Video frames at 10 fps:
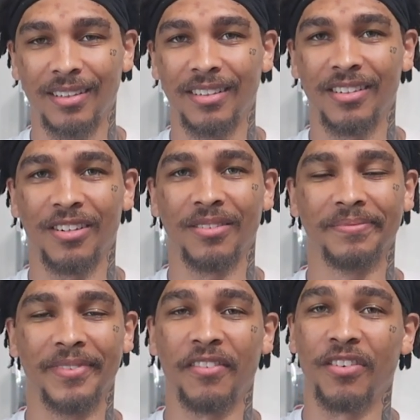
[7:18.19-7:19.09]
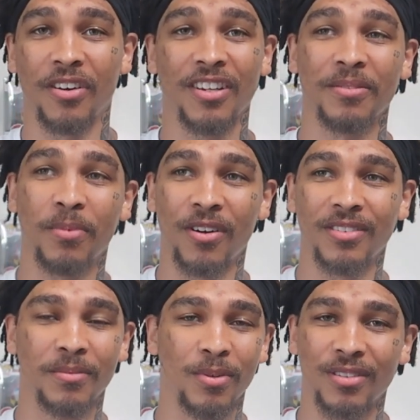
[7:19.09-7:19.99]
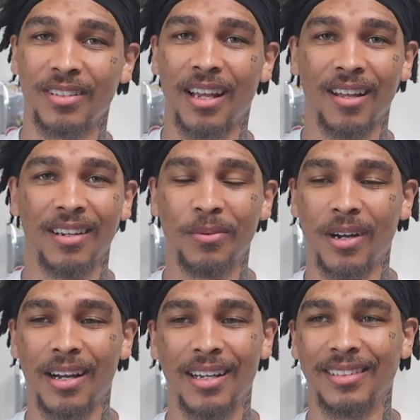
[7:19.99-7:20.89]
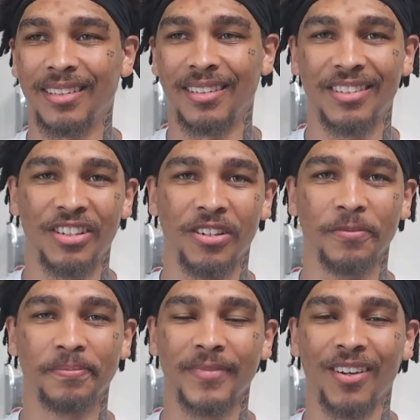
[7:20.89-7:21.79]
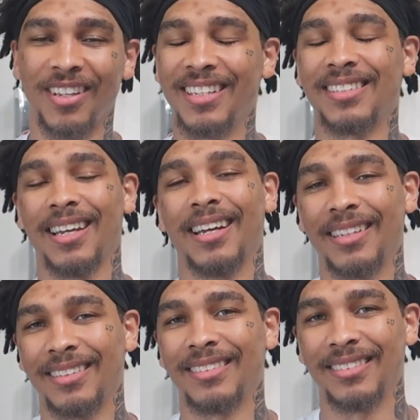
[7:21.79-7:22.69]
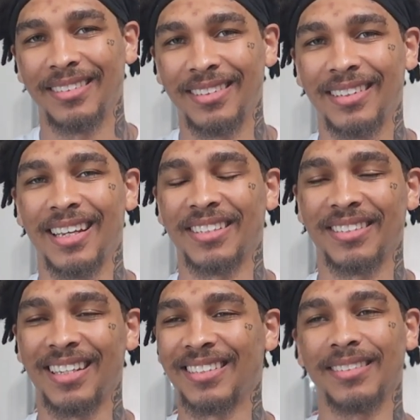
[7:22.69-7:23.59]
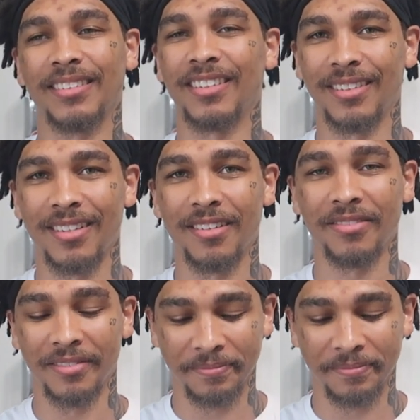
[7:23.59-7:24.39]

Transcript: You know, if you're an awesome person, personality wise, then, you know, on the inside, that's good enough.